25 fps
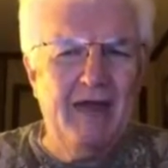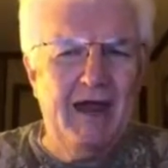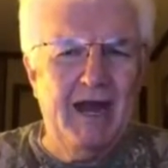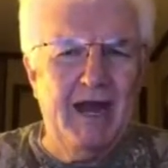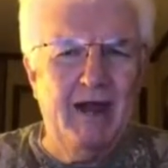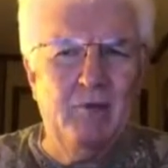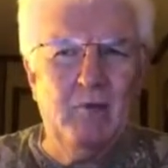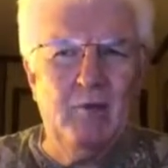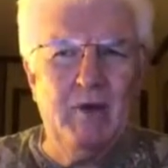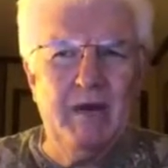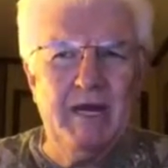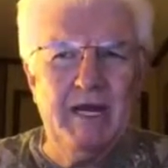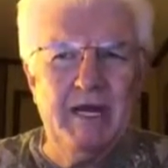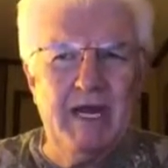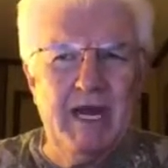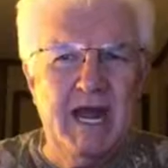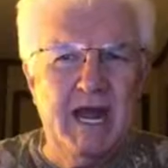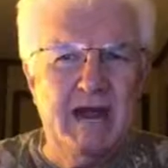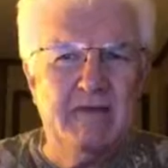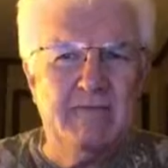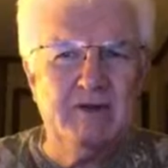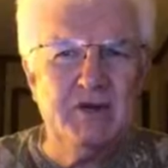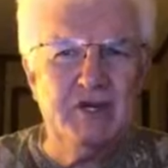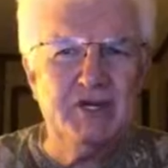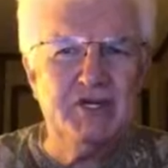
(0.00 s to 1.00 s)
there we
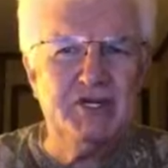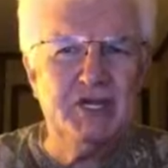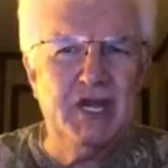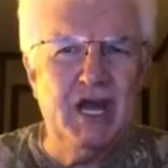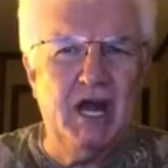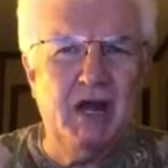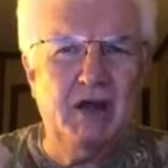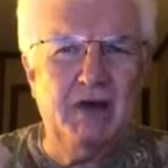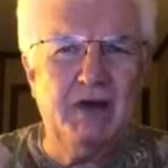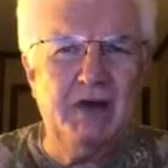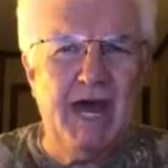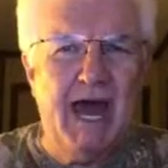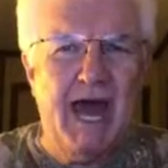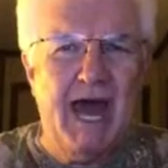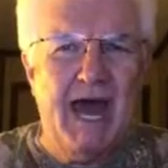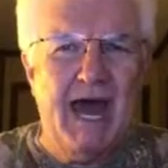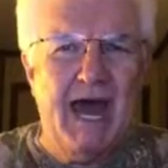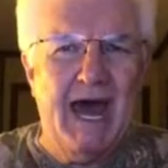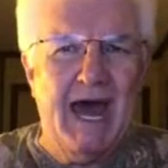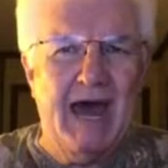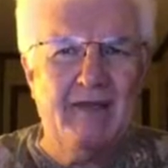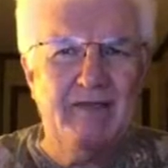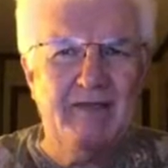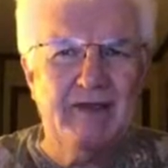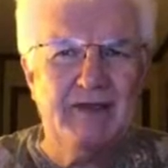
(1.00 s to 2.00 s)
never shall
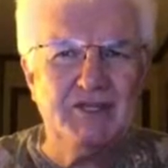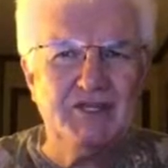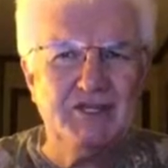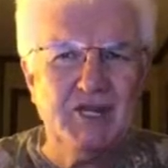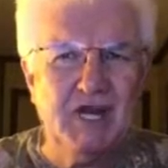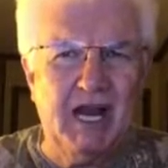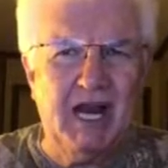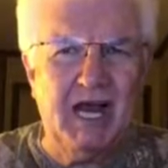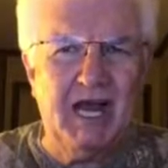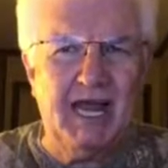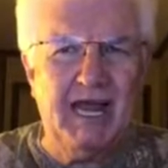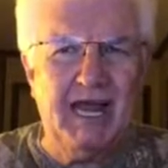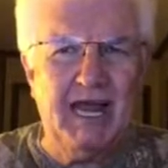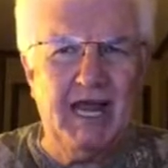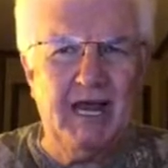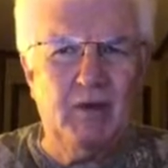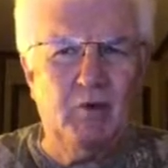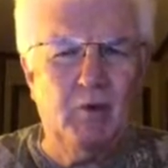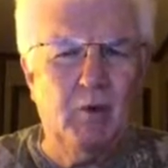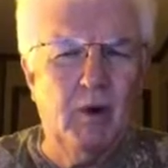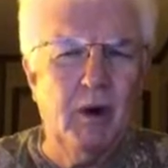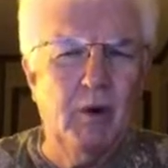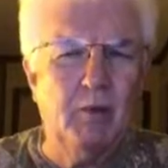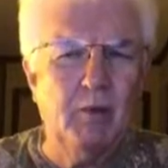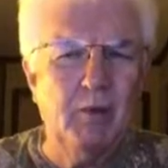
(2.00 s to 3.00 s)
die, this
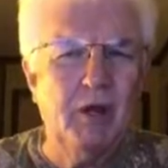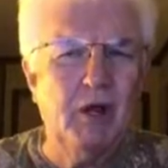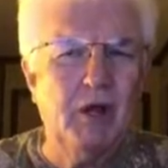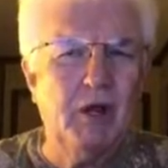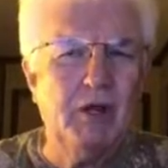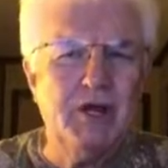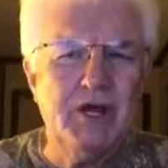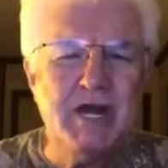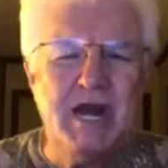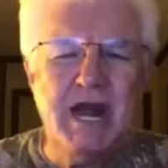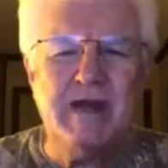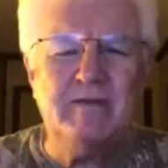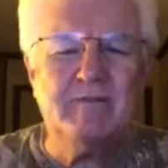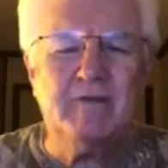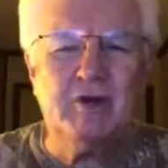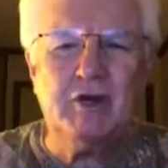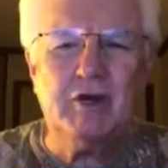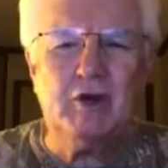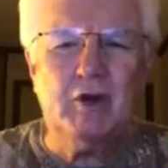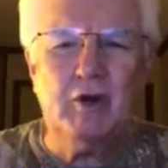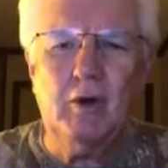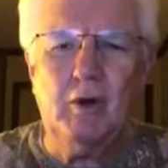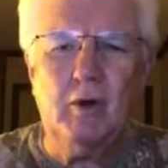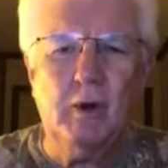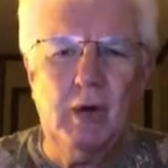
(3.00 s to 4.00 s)
land where we'll never
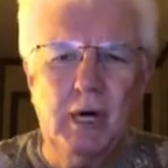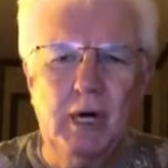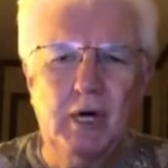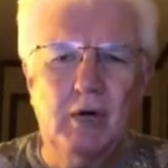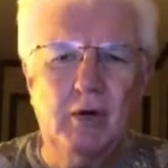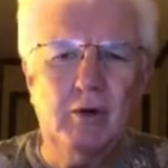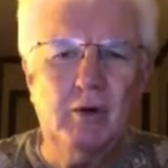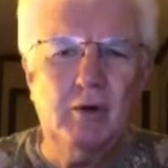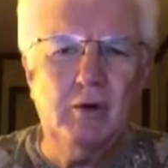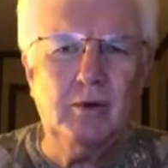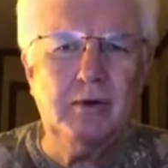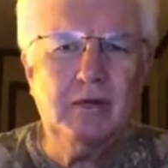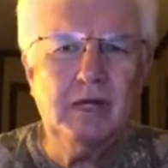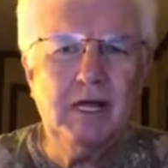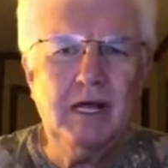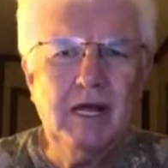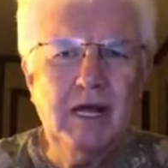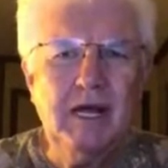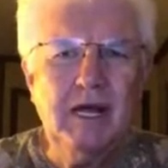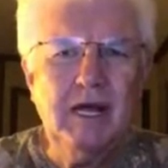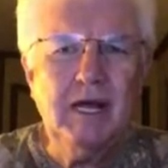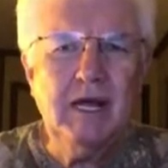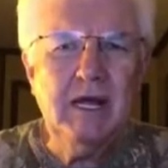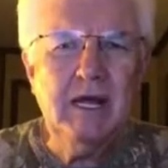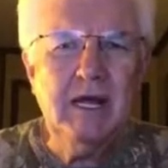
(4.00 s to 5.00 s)
grow old."
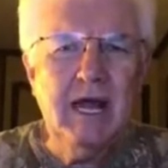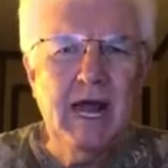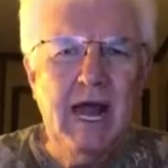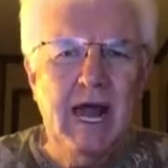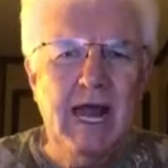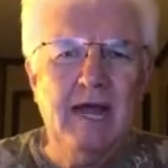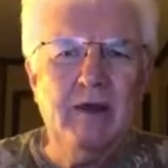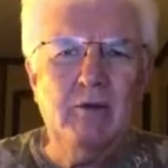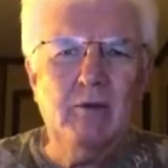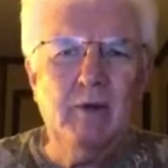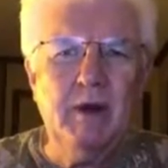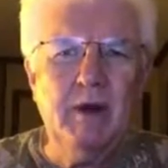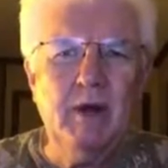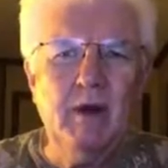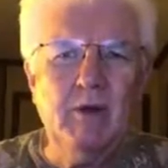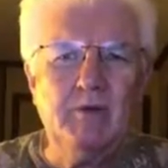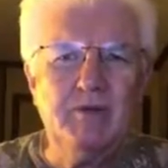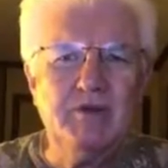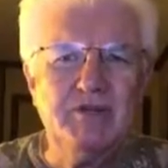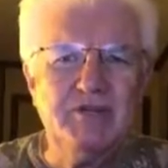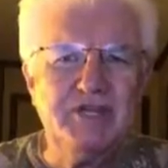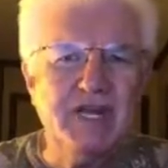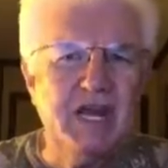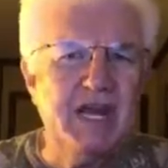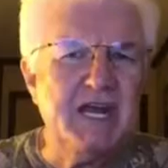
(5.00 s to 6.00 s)
And he went
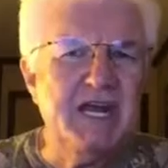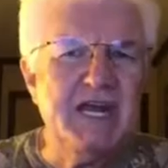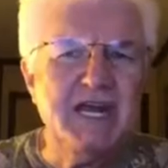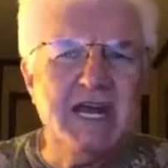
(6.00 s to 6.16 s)
on to say,